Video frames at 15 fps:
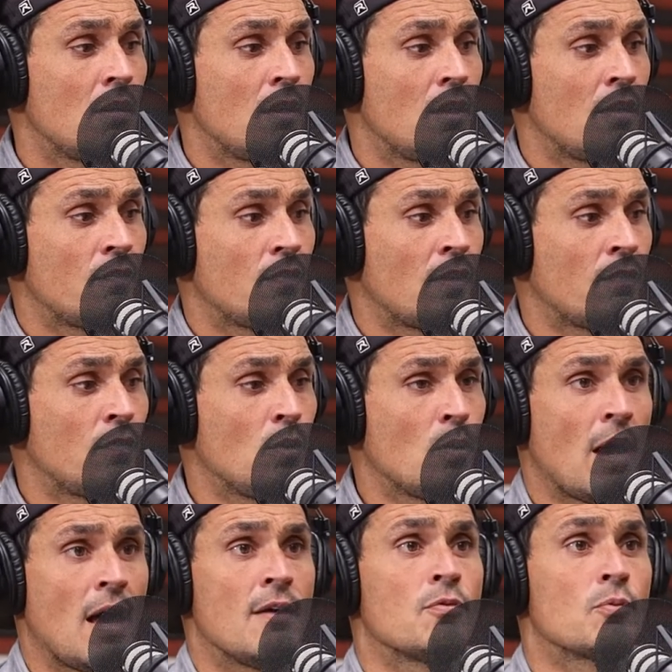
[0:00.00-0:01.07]
if you
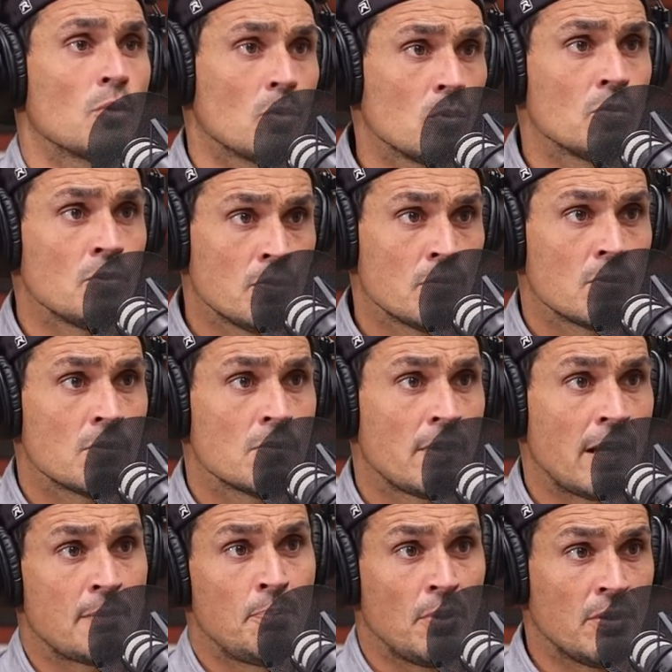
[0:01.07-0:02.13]
have rules,
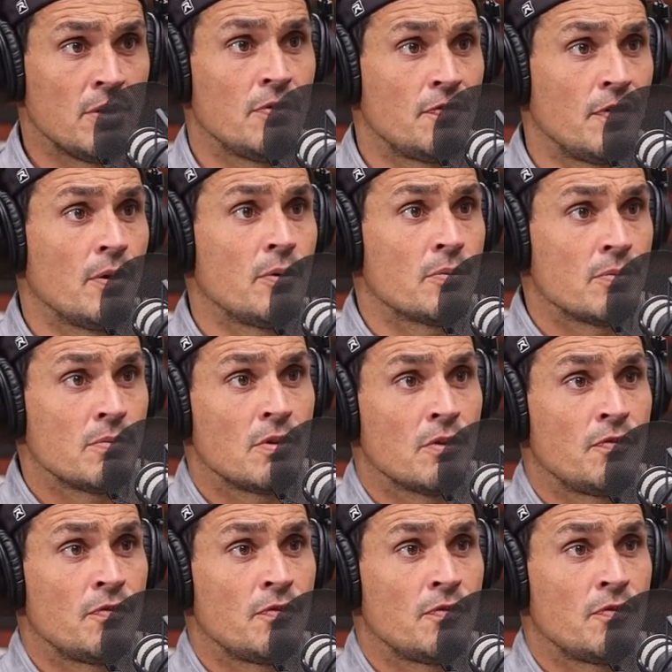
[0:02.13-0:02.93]
like putting the phone,